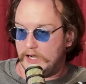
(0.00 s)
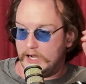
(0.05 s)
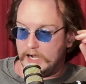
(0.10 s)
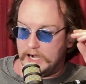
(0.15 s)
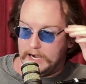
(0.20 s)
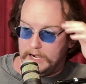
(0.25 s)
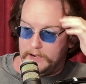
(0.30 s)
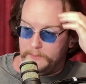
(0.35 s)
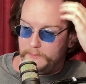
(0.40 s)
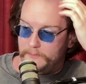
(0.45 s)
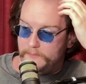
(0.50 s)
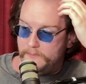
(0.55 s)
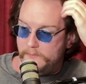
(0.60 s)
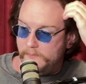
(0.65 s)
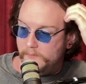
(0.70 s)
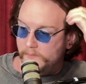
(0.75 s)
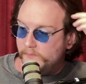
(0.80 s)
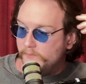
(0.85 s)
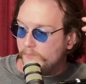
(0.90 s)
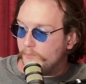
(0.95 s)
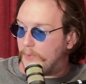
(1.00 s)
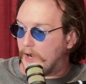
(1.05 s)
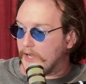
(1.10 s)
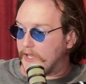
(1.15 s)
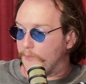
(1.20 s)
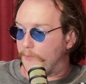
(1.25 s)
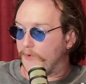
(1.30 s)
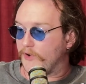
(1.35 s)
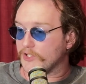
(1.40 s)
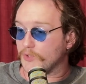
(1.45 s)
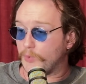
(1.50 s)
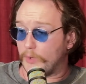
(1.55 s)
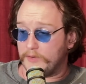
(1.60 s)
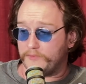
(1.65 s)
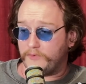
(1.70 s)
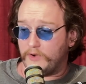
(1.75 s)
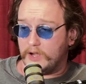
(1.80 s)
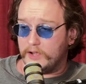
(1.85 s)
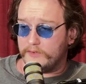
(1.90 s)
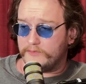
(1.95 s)
But yeah, we've got
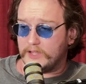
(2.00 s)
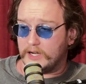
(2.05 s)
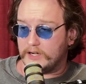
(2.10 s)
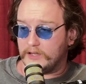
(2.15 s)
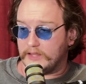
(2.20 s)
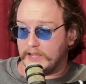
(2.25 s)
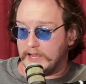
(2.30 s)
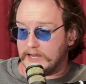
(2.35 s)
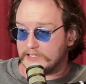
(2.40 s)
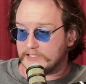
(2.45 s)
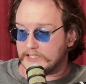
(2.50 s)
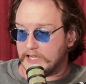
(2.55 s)
25 that are land